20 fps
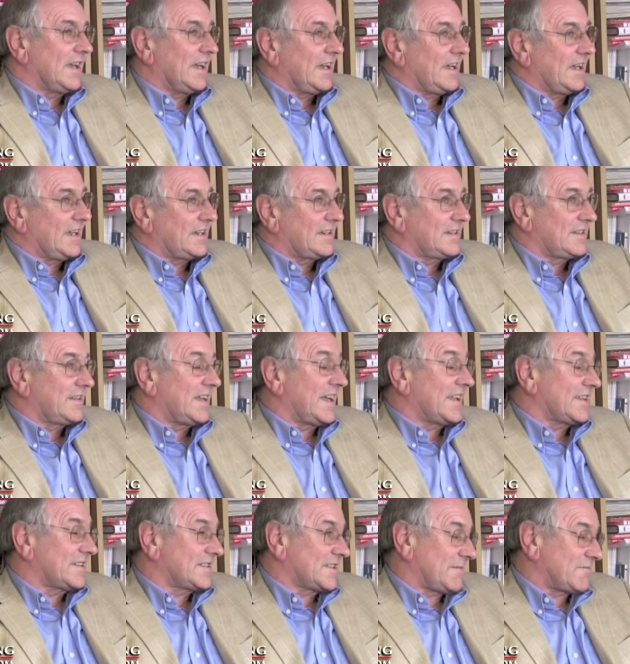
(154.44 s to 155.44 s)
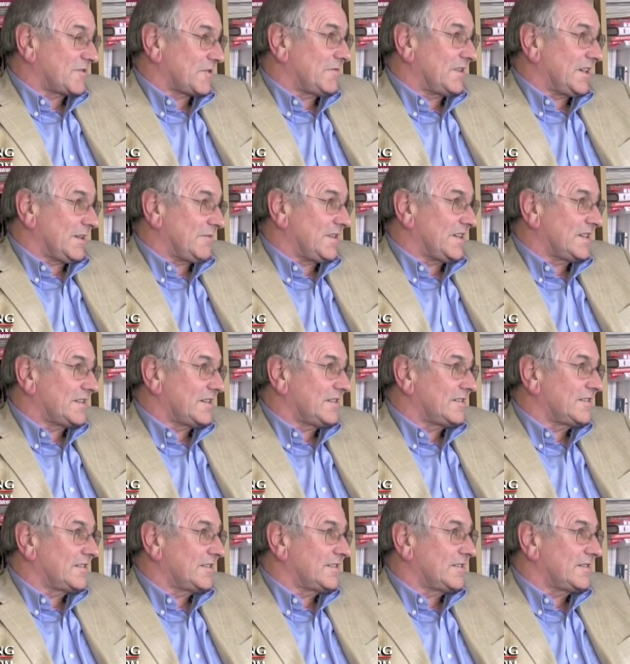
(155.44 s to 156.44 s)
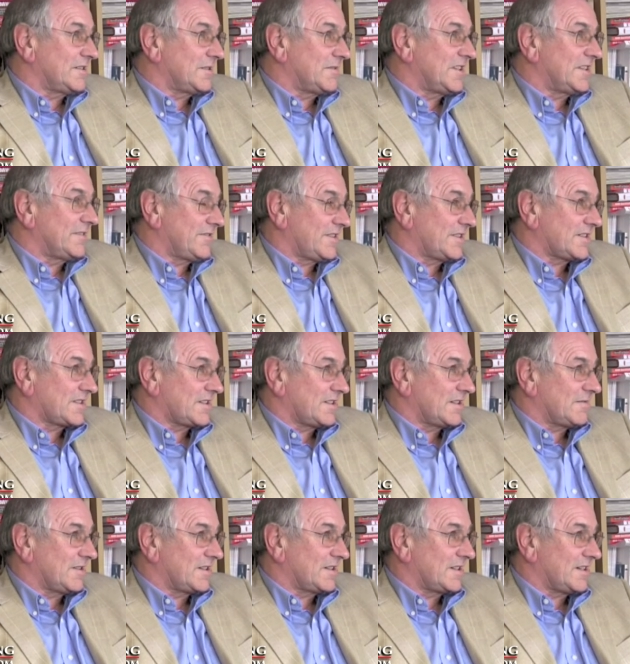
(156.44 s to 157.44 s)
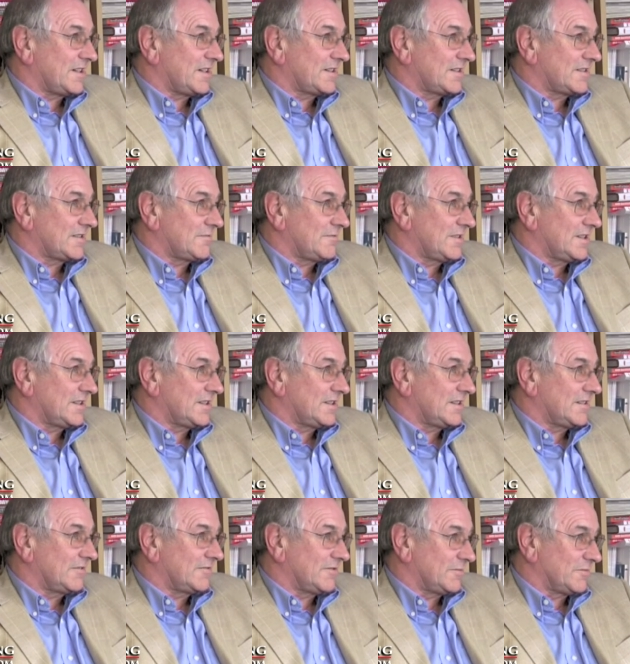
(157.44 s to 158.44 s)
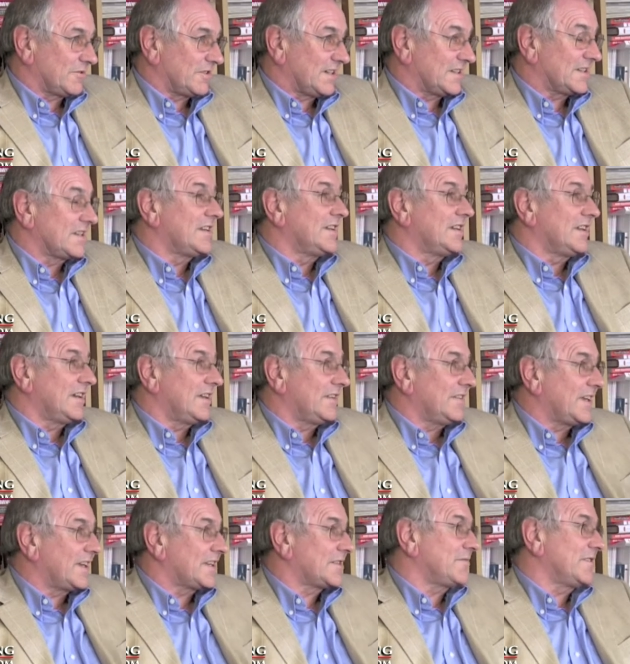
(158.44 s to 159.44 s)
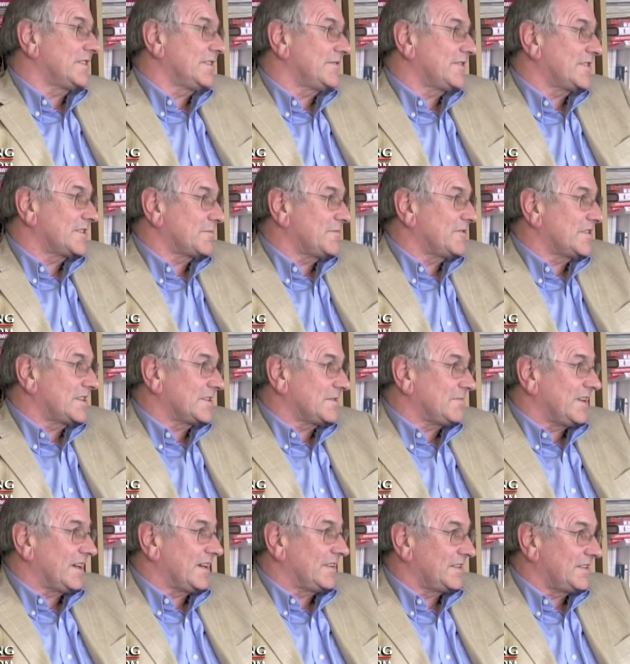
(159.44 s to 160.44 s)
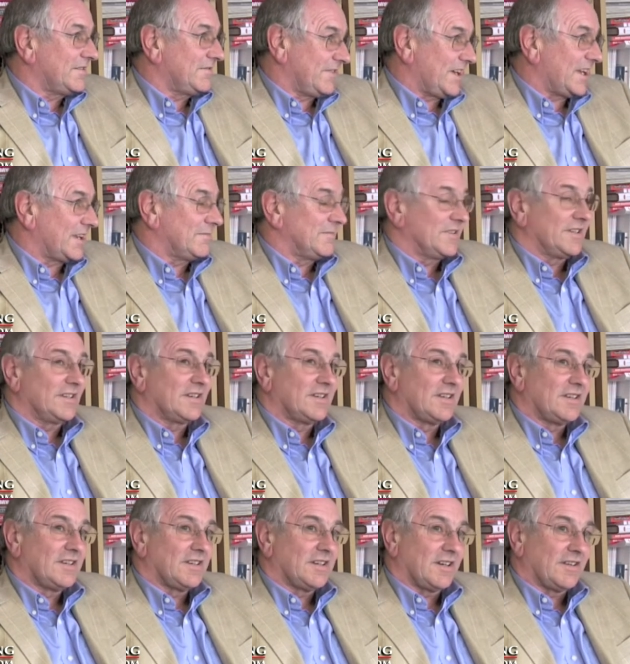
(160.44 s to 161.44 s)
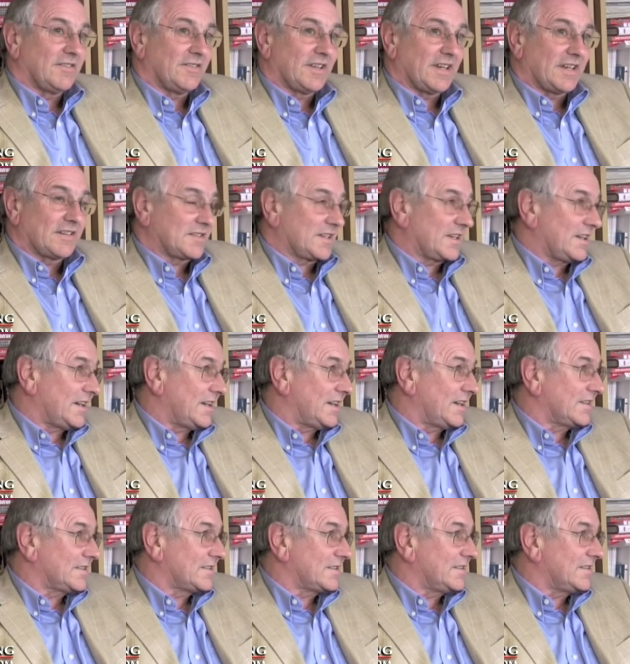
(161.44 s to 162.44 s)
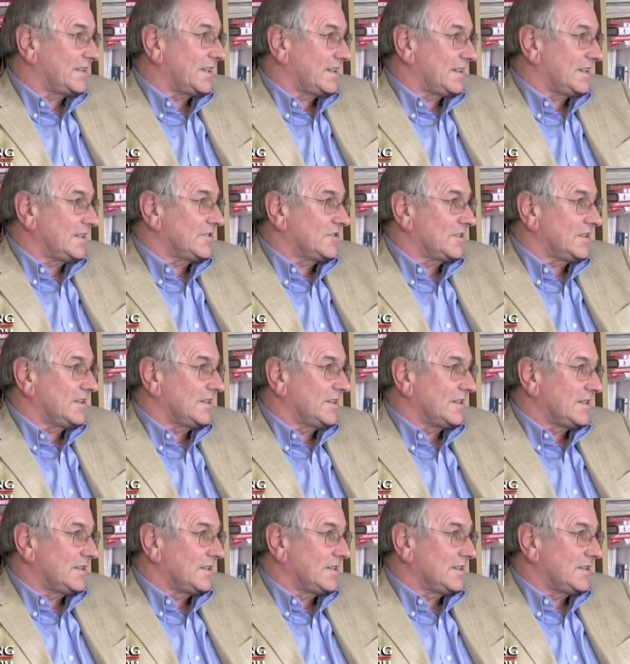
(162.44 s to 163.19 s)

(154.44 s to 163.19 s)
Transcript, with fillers: and that subsequently went on to be the first turbo car to win Grand Prix. And that's what the first book is about the development of those cars and that engine